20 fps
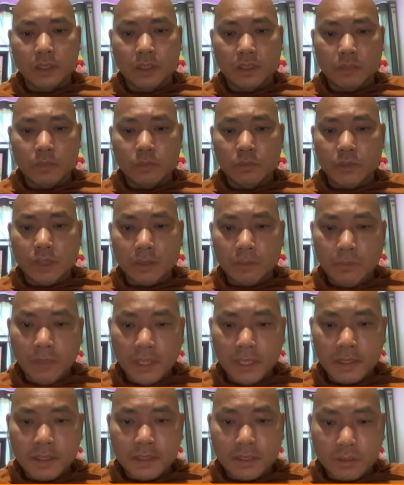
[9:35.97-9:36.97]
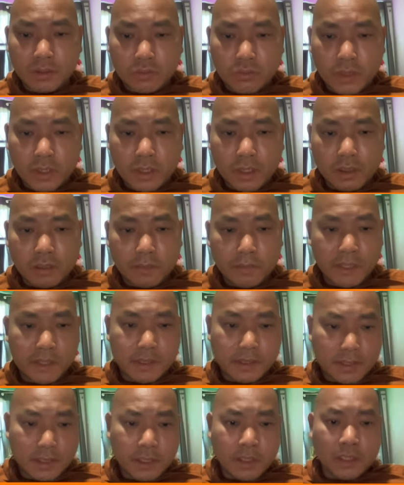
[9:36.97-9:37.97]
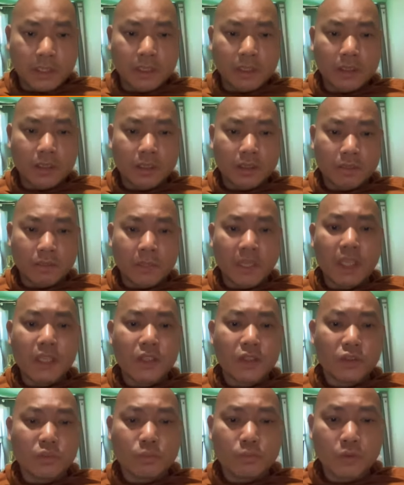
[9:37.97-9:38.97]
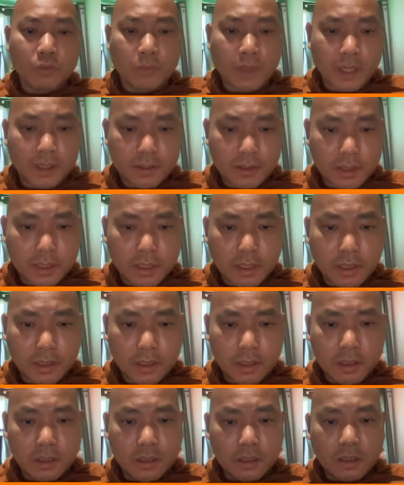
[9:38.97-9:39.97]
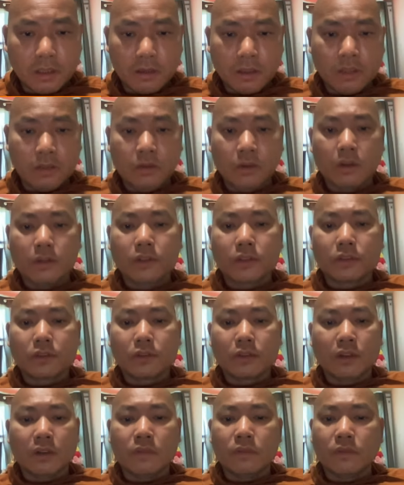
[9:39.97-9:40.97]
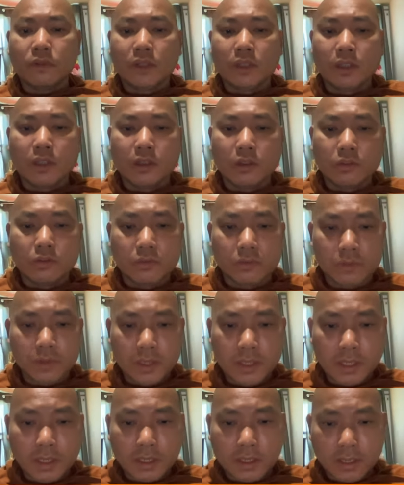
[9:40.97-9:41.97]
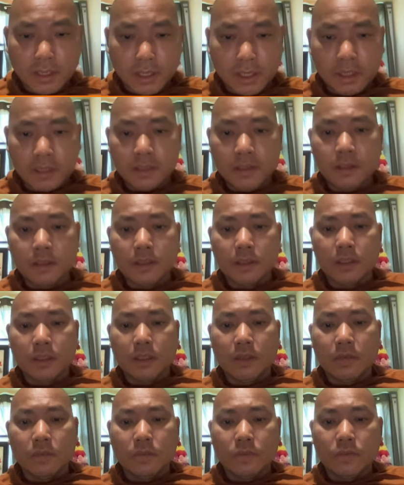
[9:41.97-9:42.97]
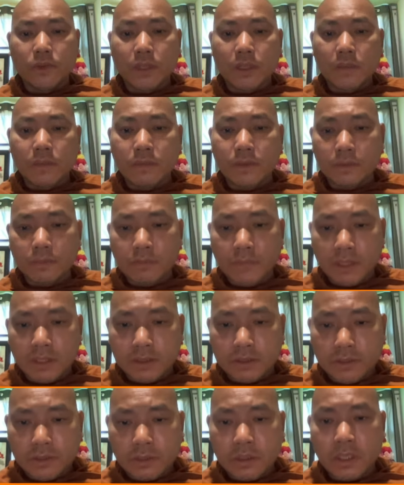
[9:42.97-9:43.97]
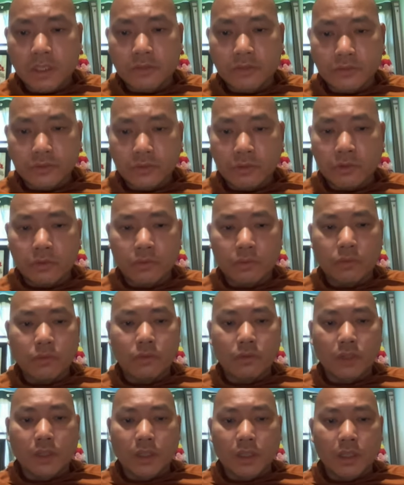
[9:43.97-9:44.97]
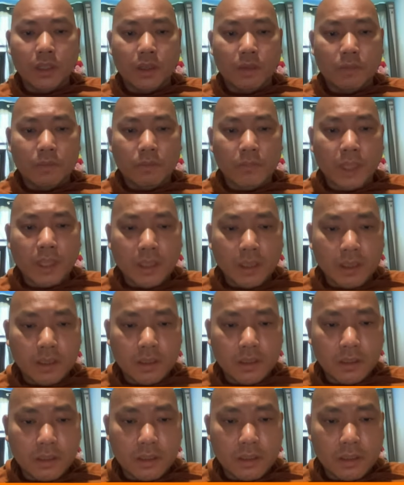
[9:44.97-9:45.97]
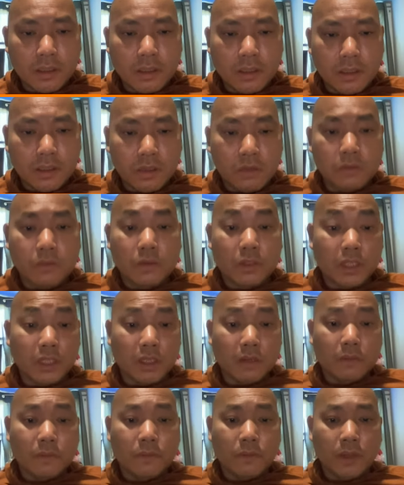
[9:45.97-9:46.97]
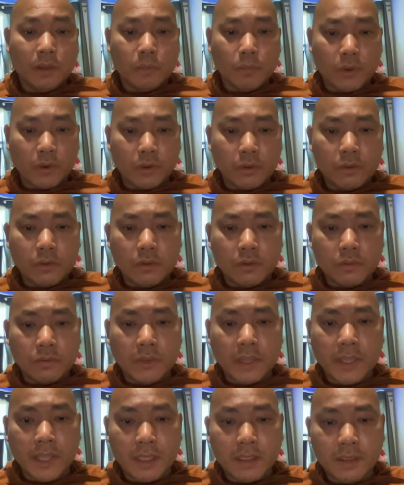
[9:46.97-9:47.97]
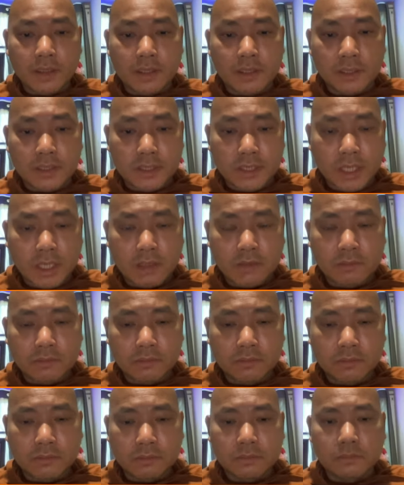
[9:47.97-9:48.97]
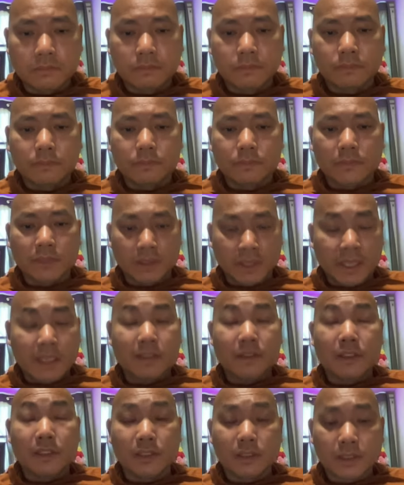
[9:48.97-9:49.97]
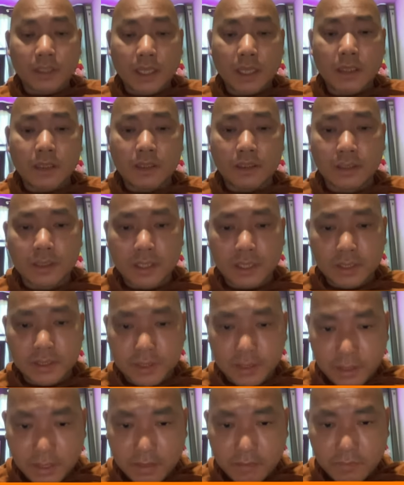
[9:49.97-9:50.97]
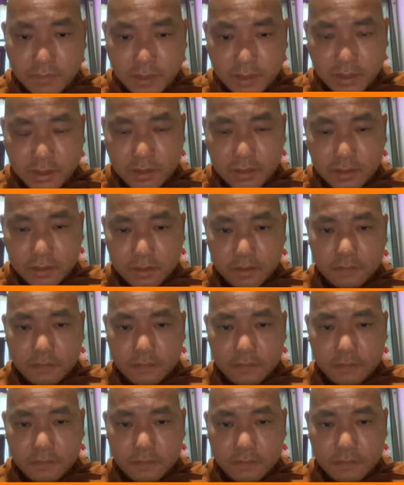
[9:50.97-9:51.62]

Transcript: The Buddha blessed the queen by saying, "May Supavasa, the daughter of Kuliya clan, free from danger and sorrow, may you give a birth to a healthy son in safety."